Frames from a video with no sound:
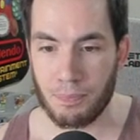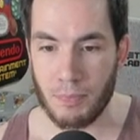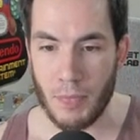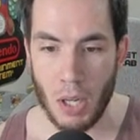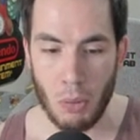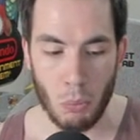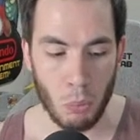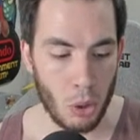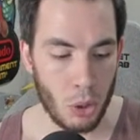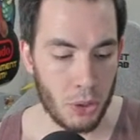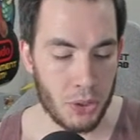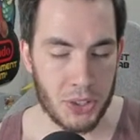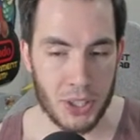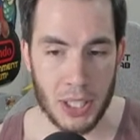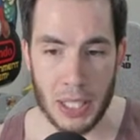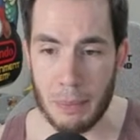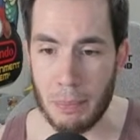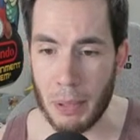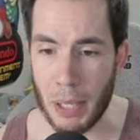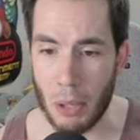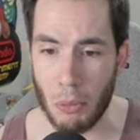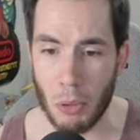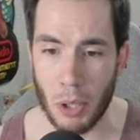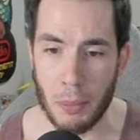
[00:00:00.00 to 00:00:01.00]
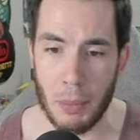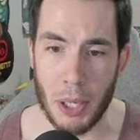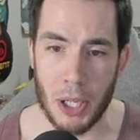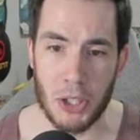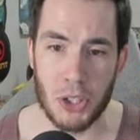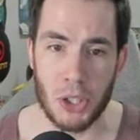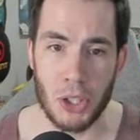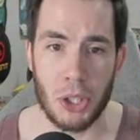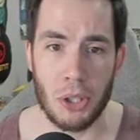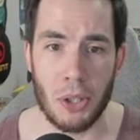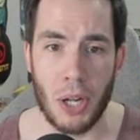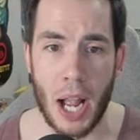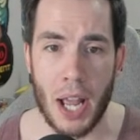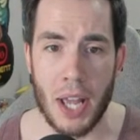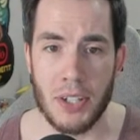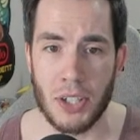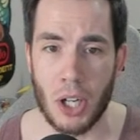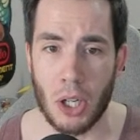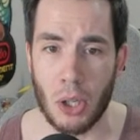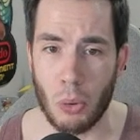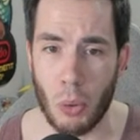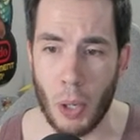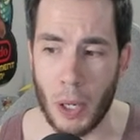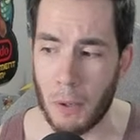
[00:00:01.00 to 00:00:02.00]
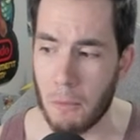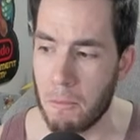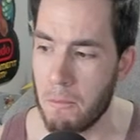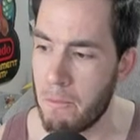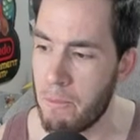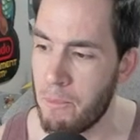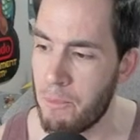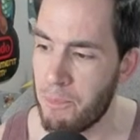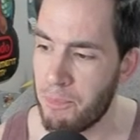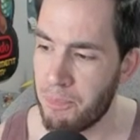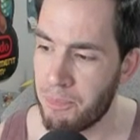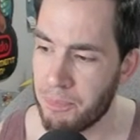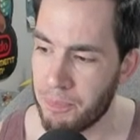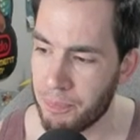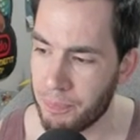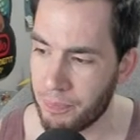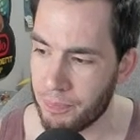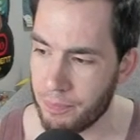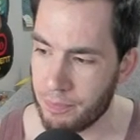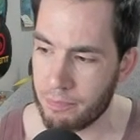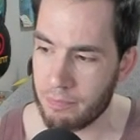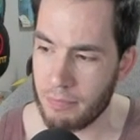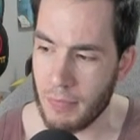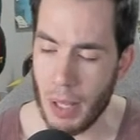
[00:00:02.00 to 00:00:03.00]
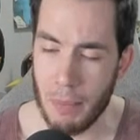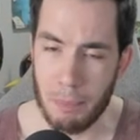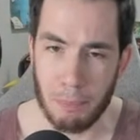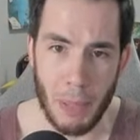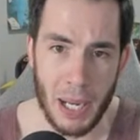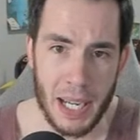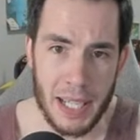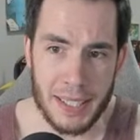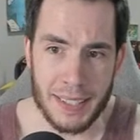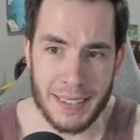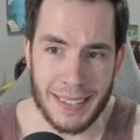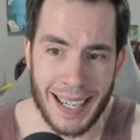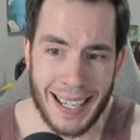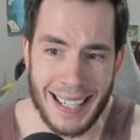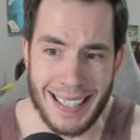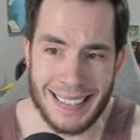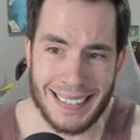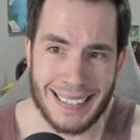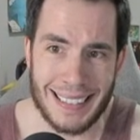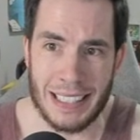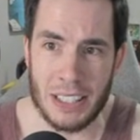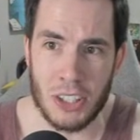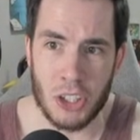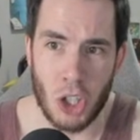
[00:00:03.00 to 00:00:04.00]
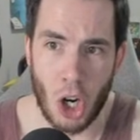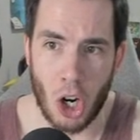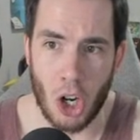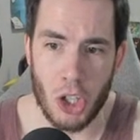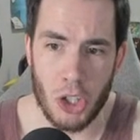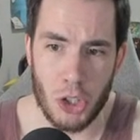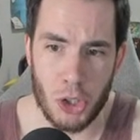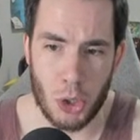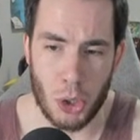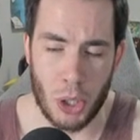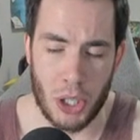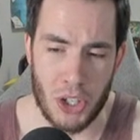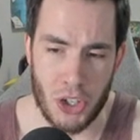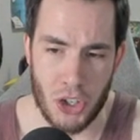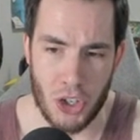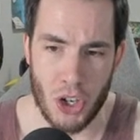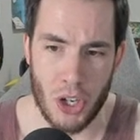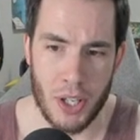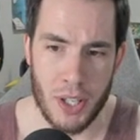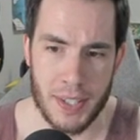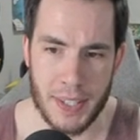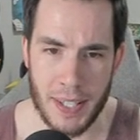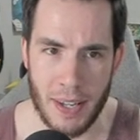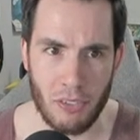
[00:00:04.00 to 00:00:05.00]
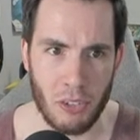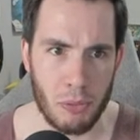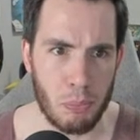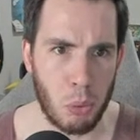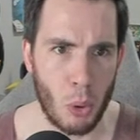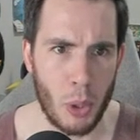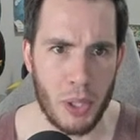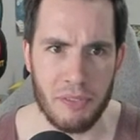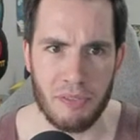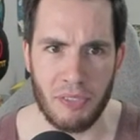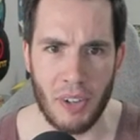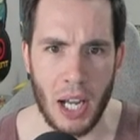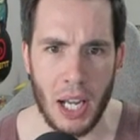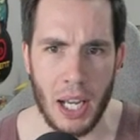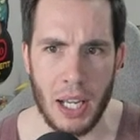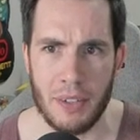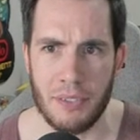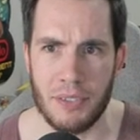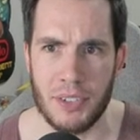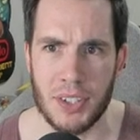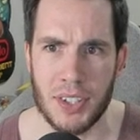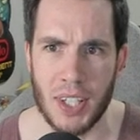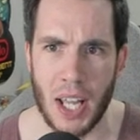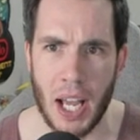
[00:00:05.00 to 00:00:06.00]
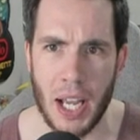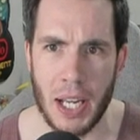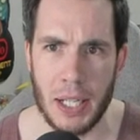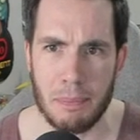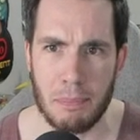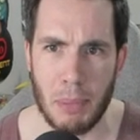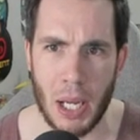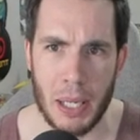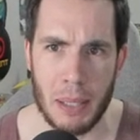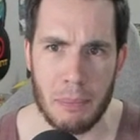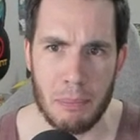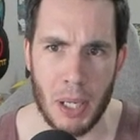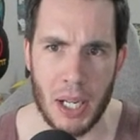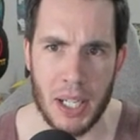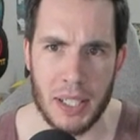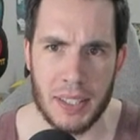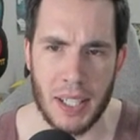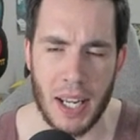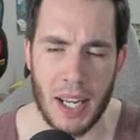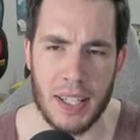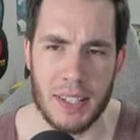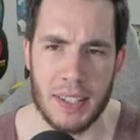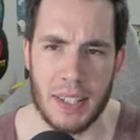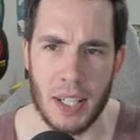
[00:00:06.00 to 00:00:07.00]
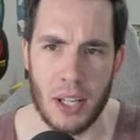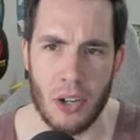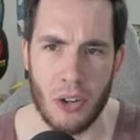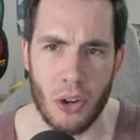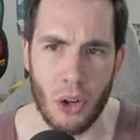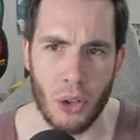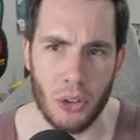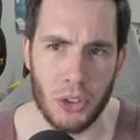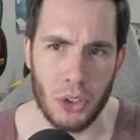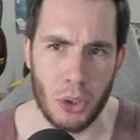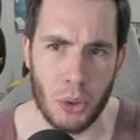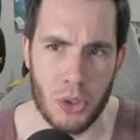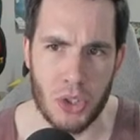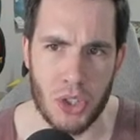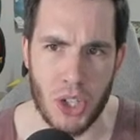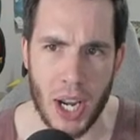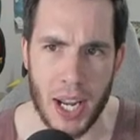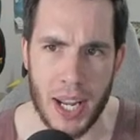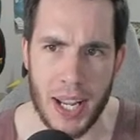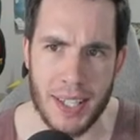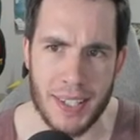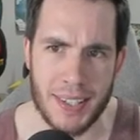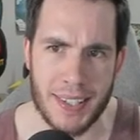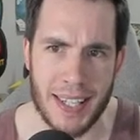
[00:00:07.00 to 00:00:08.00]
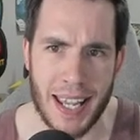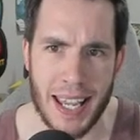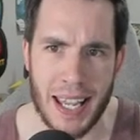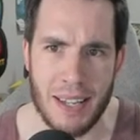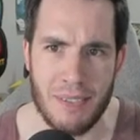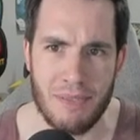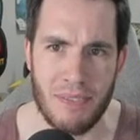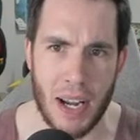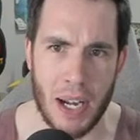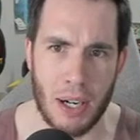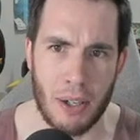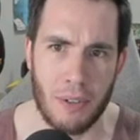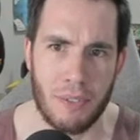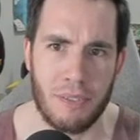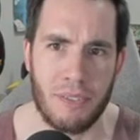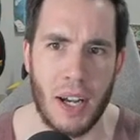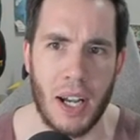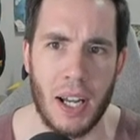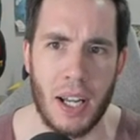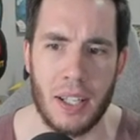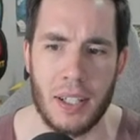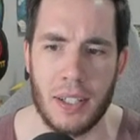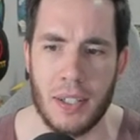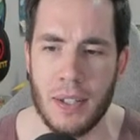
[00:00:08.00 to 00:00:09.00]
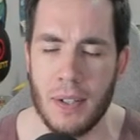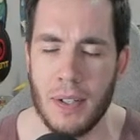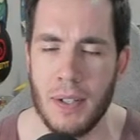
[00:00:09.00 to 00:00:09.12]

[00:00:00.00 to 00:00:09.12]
We'll see, but I want to make sure you guys are aware. Mike Tyson cartridge 7.5 signed by Mike Tyson and also JSA verified.